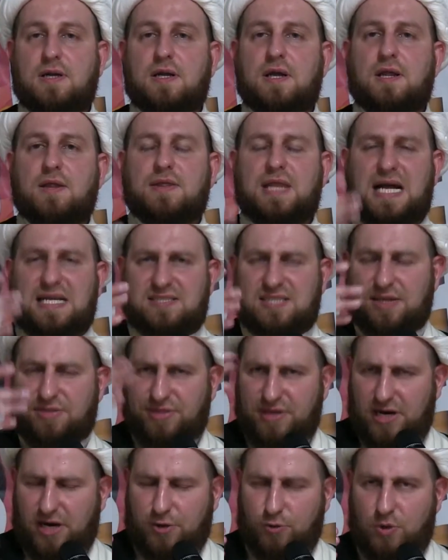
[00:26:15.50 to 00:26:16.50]
That's the
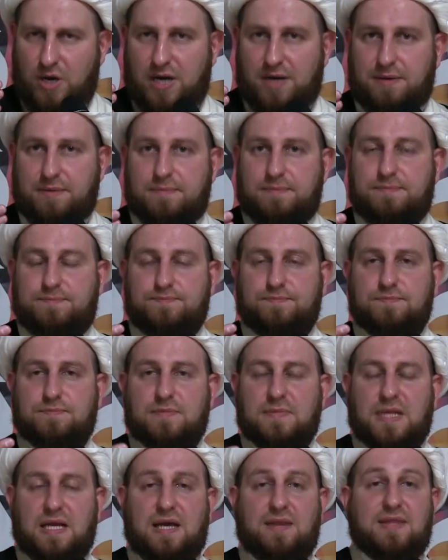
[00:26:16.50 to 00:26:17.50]
third one.
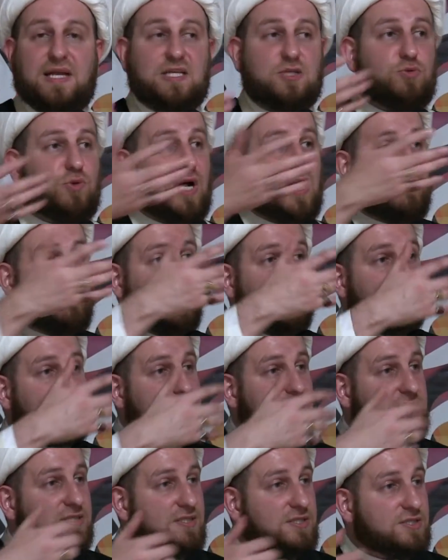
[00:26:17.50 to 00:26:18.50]
And that's why, brothers
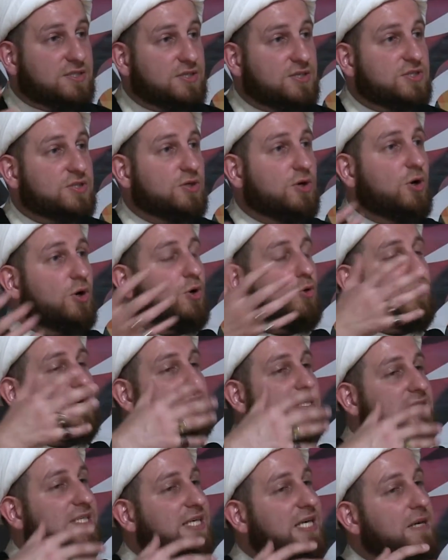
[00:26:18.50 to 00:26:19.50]
and sisters,
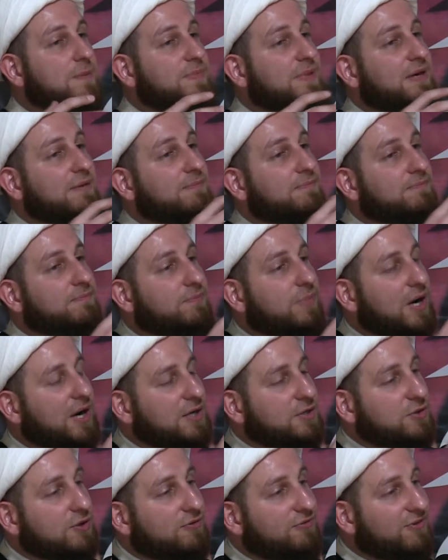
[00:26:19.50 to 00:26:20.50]
always keep the
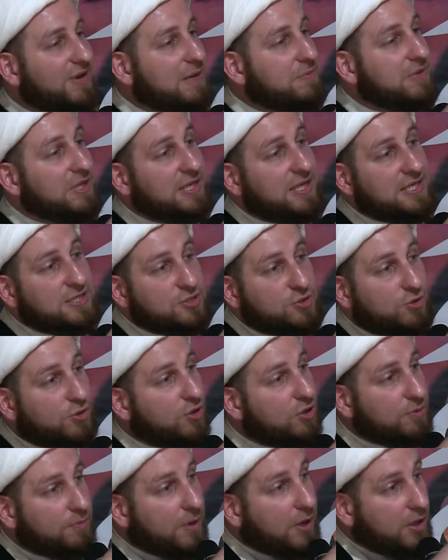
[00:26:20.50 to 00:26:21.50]
bond of family a
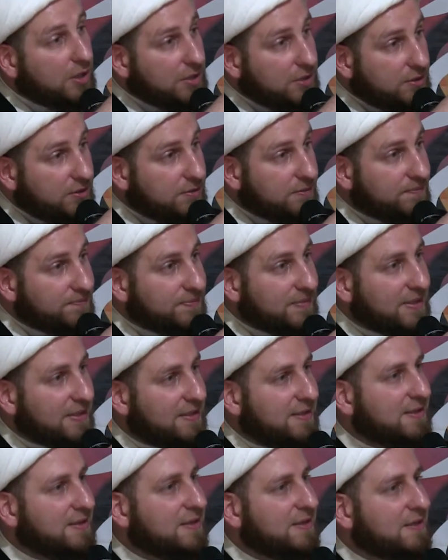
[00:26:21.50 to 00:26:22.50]
strong bond.
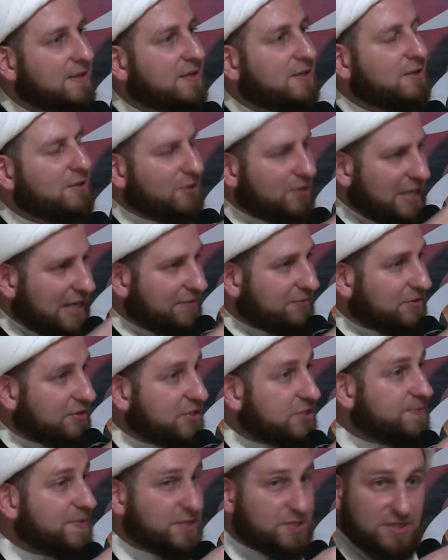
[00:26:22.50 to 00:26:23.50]
Look after it,
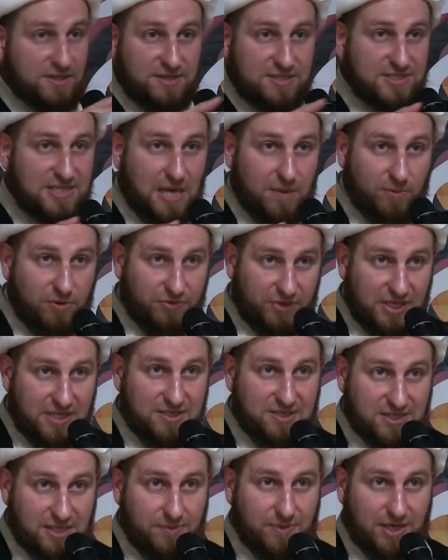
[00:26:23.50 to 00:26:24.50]
especially this time of Eid
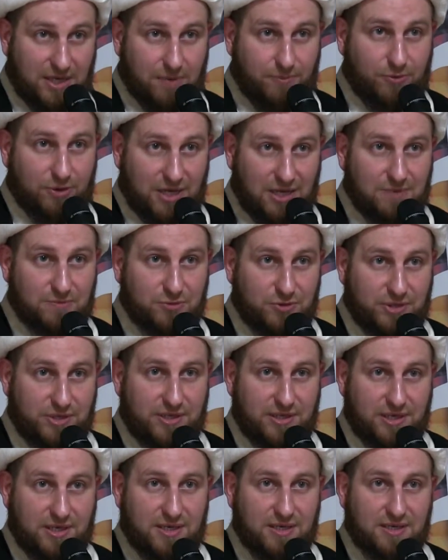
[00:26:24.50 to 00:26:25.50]
is coming up, alhamdulillah.